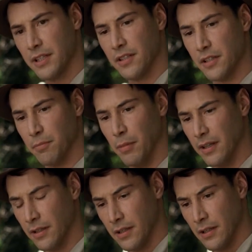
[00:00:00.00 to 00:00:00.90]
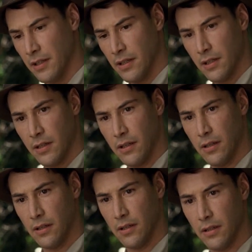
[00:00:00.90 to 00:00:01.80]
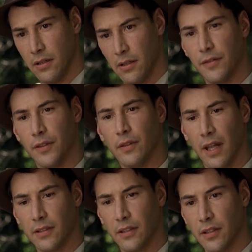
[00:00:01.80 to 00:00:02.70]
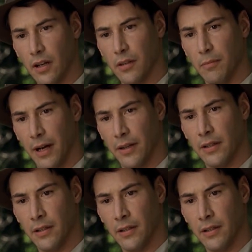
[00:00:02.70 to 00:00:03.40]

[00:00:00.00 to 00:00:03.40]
Paul tells Victoria that she is bringing a new life into the world